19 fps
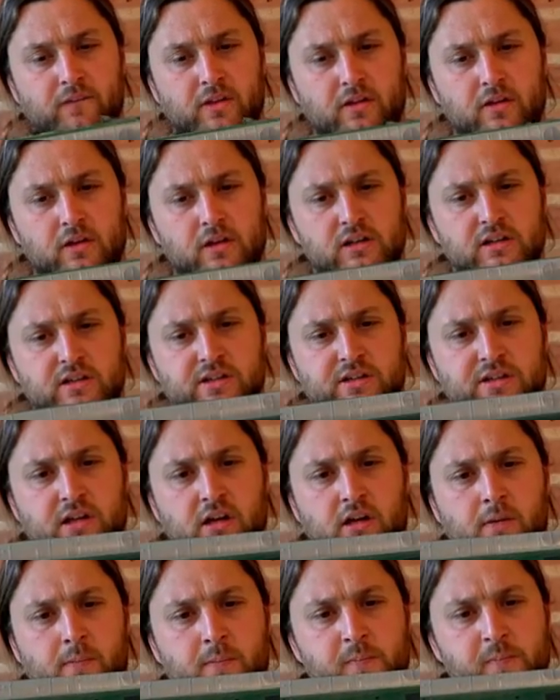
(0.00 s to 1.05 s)
And,
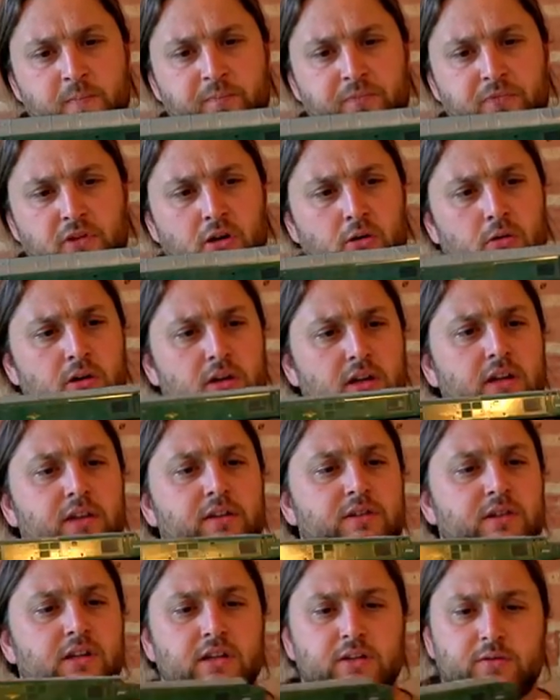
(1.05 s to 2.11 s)
um, you know,
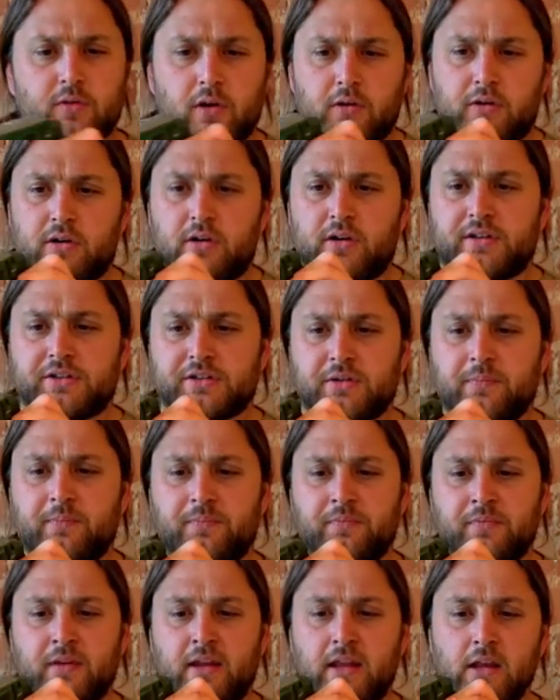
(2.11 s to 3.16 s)
it's, it's very nice.
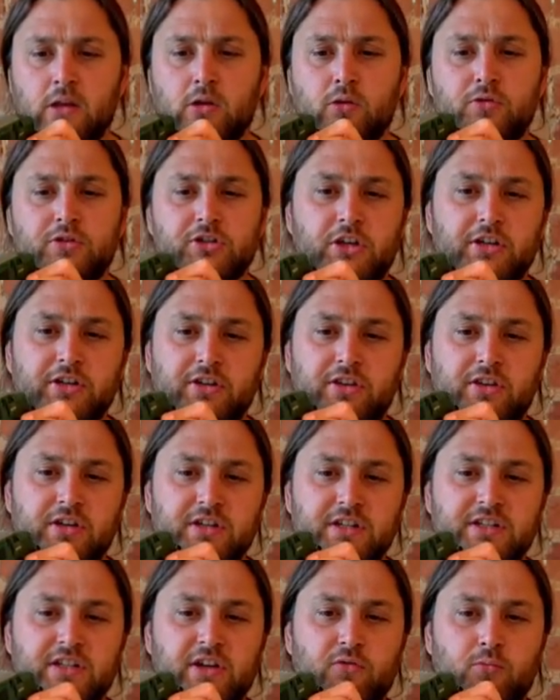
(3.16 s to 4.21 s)
It looks like a
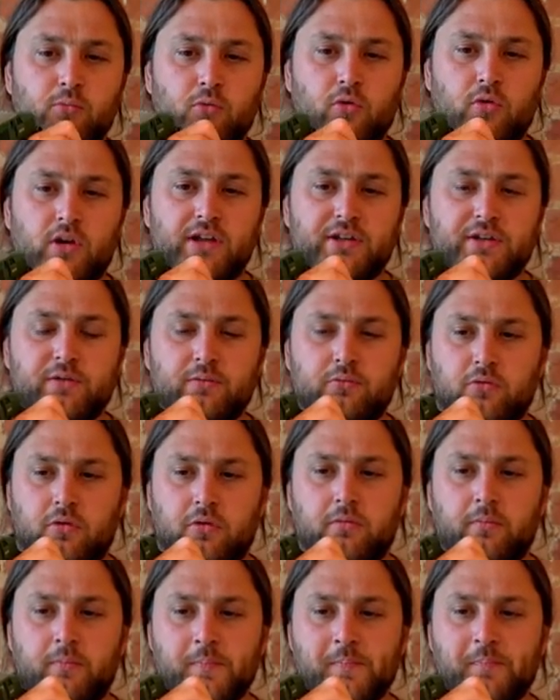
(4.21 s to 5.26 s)
thirty-seven, more or less.
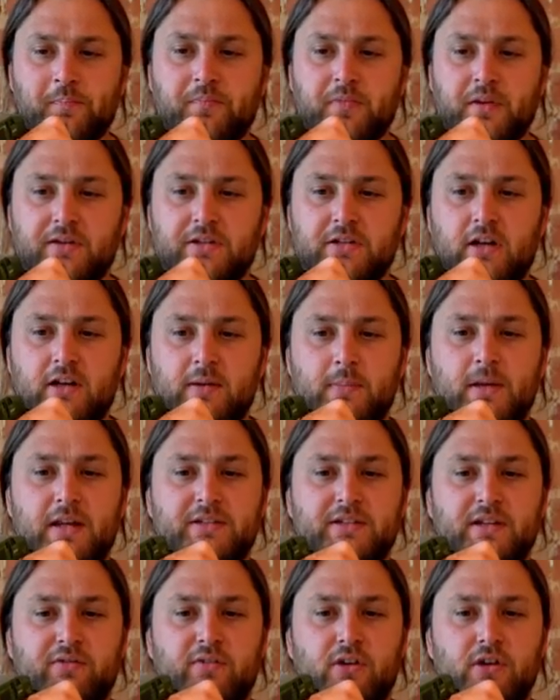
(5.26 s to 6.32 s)
Well, slightly
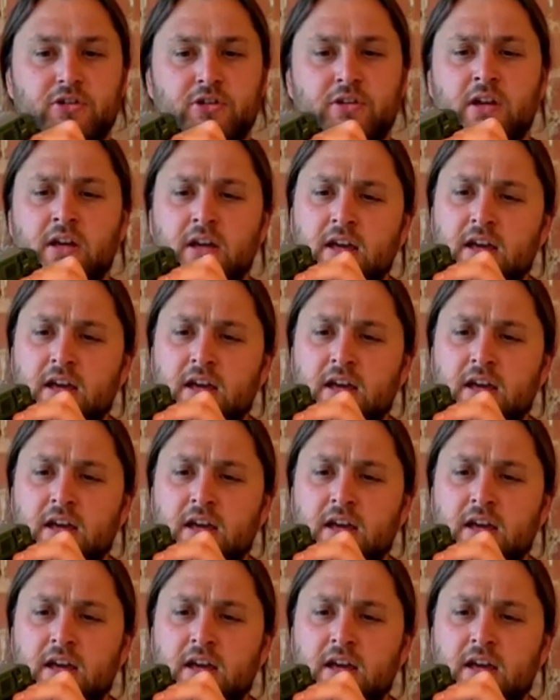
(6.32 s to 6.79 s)
plastic version.